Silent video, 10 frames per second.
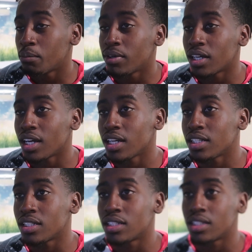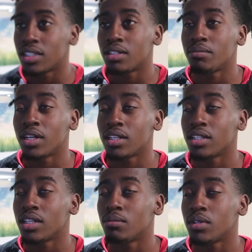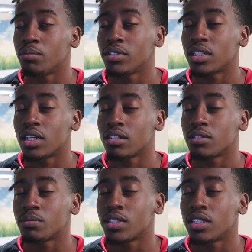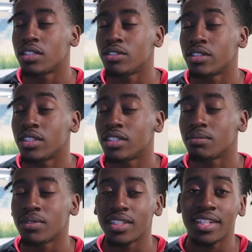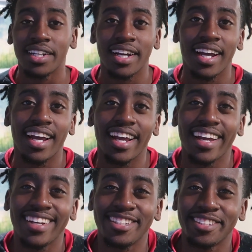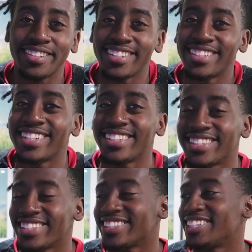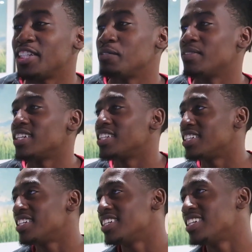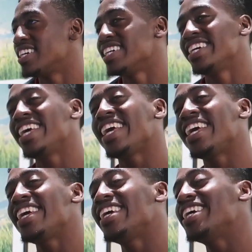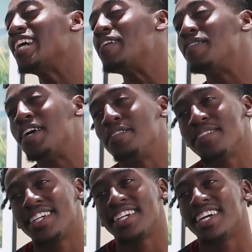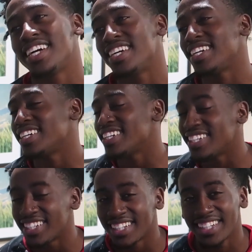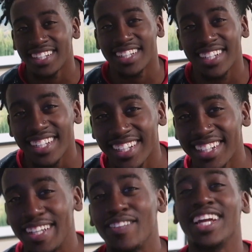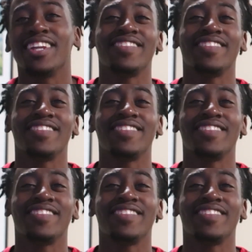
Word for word: But hey, man, I love y'all, man. Peace out, man. Drip Nation, man. Hey, Drip Nation, let's get it, man. Hee hee. I'm out, man. Hey, man,